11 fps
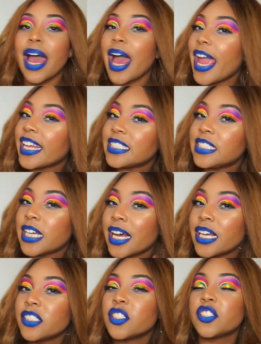It
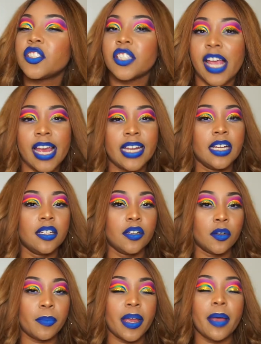does shed a
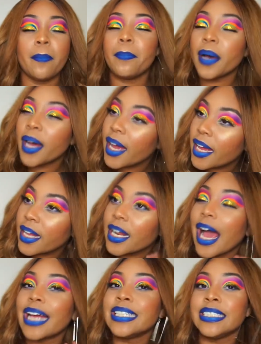little bit, but
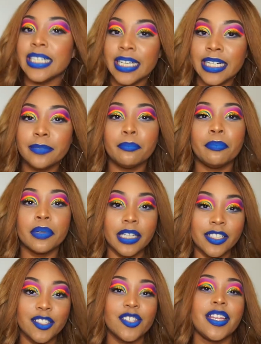I did
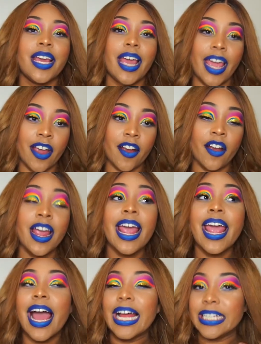bleach the hair.
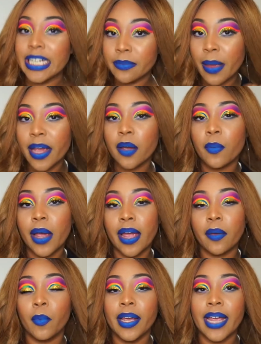I did make a
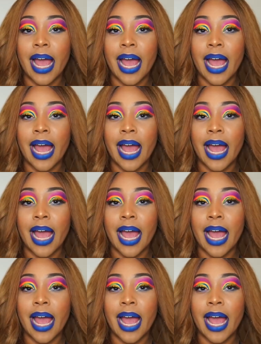wig